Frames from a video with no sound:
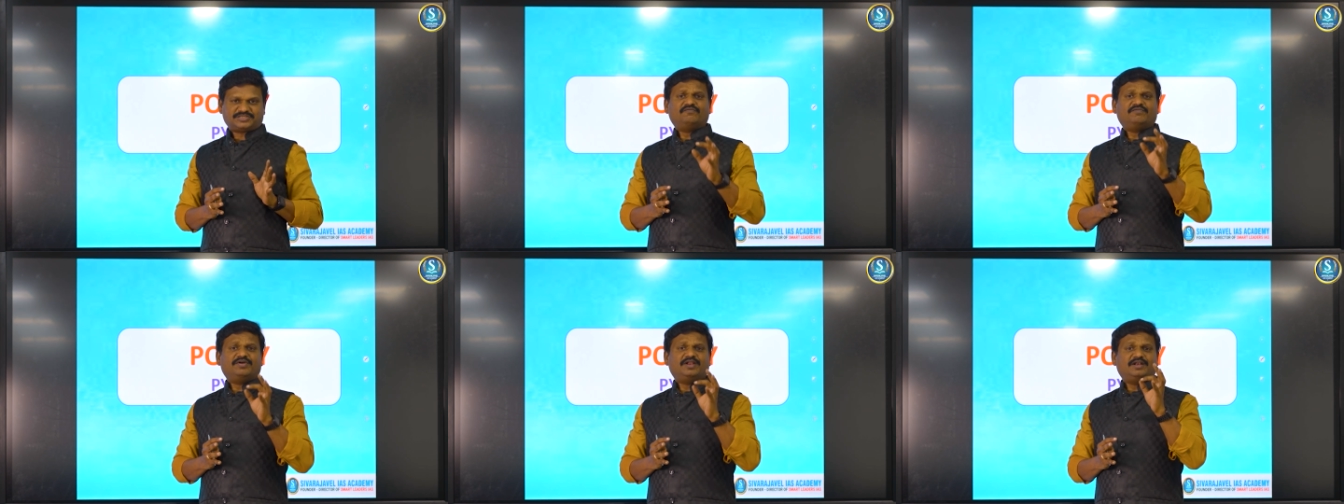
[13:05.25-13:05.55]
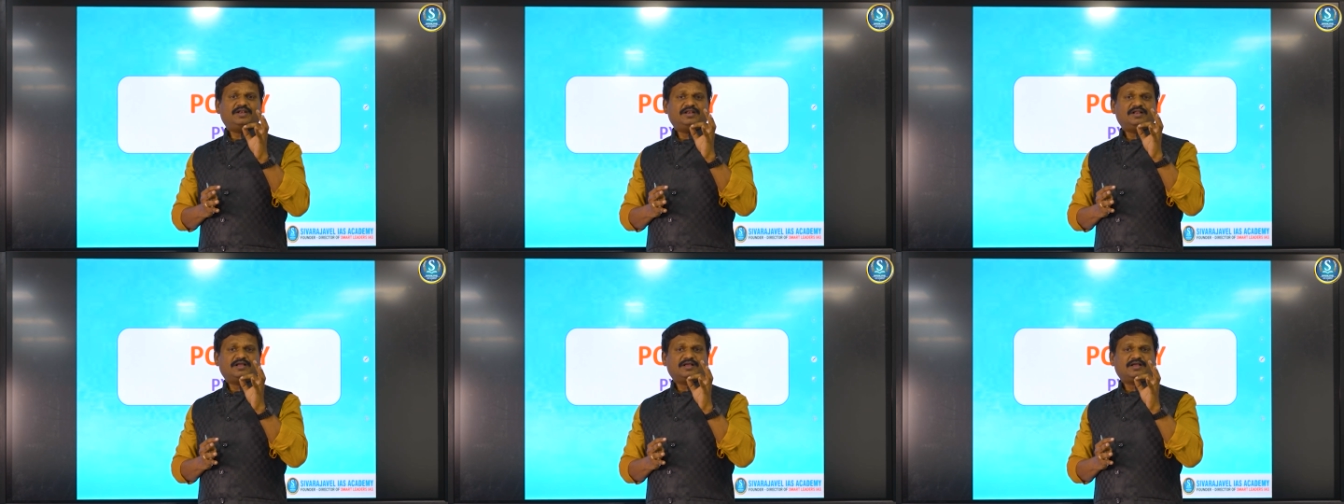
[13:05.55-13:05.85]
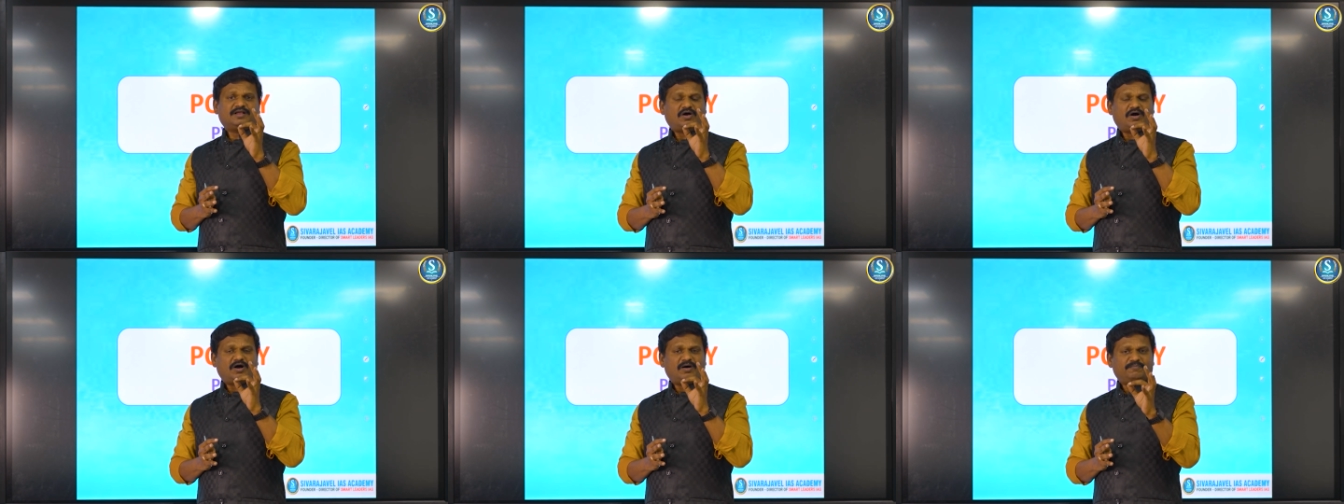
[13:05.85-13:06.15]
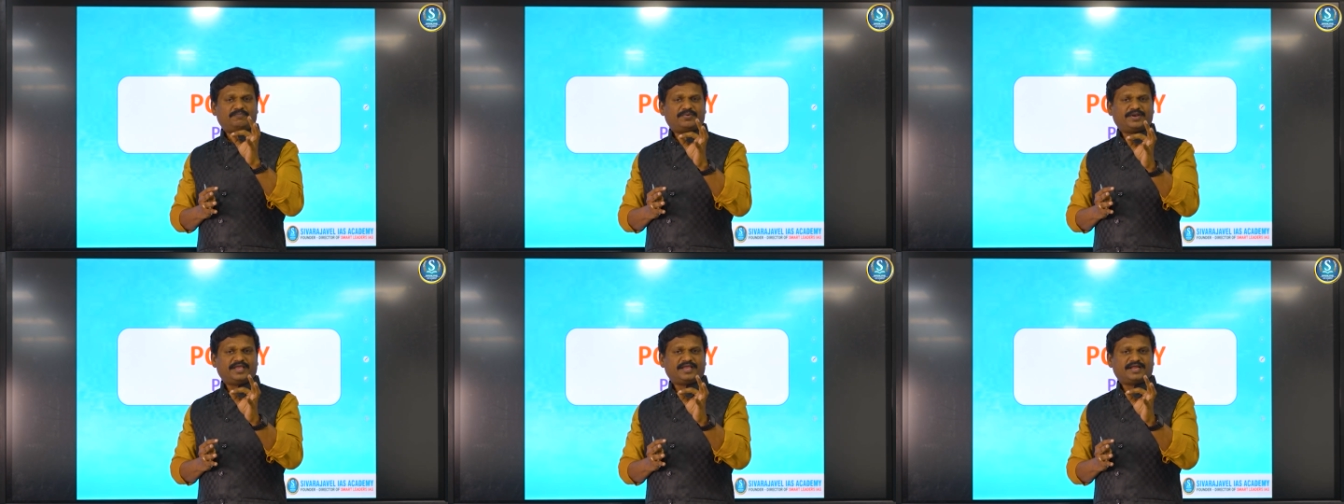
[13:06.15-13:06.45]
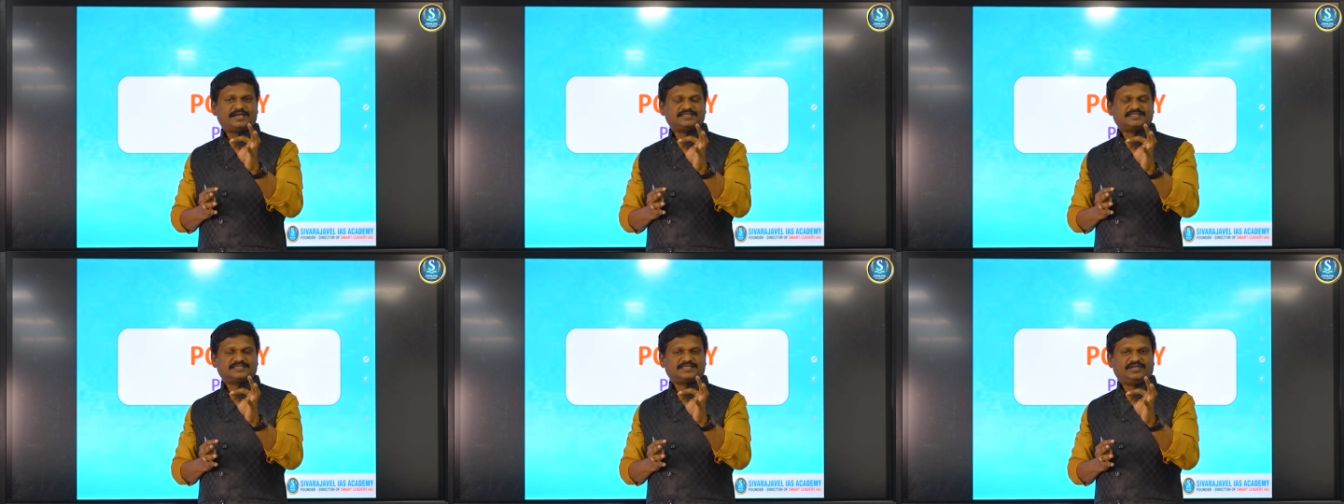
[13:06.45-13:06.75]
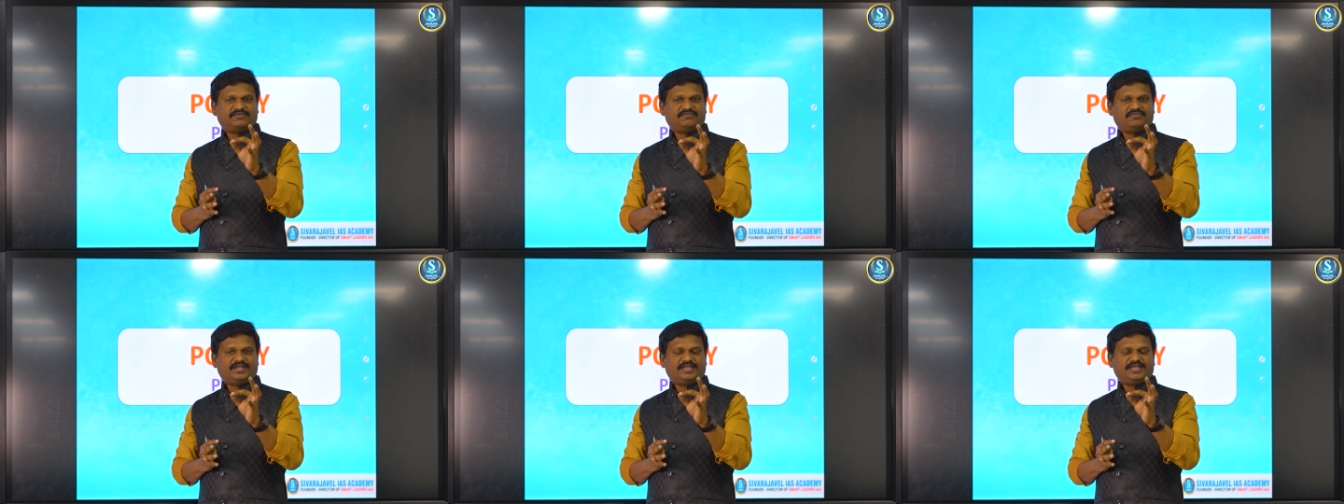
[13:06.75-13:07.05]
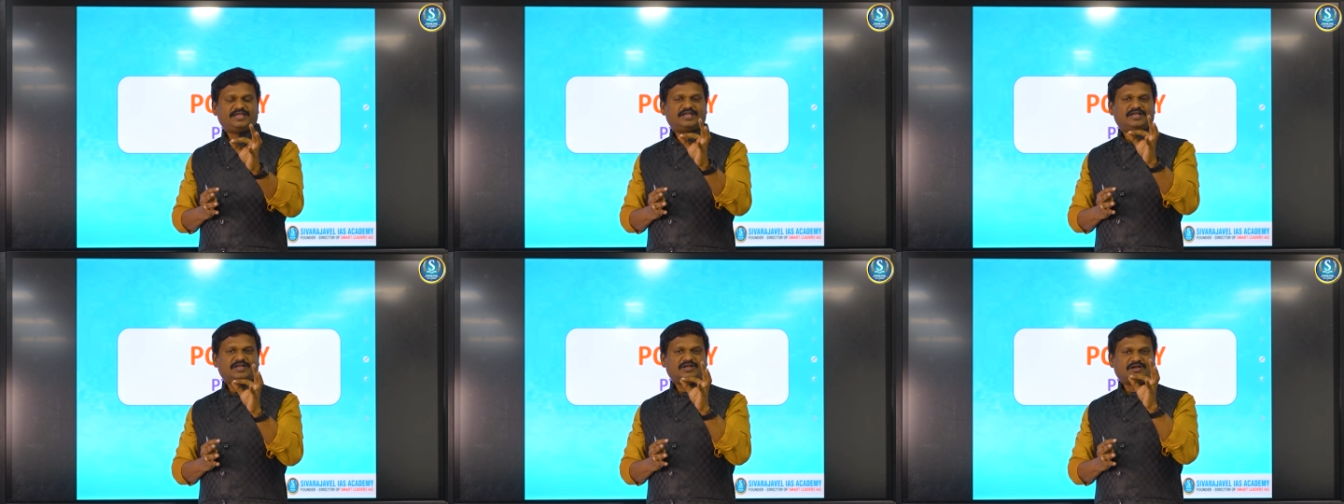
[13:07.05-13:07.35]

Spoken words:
will comprehensively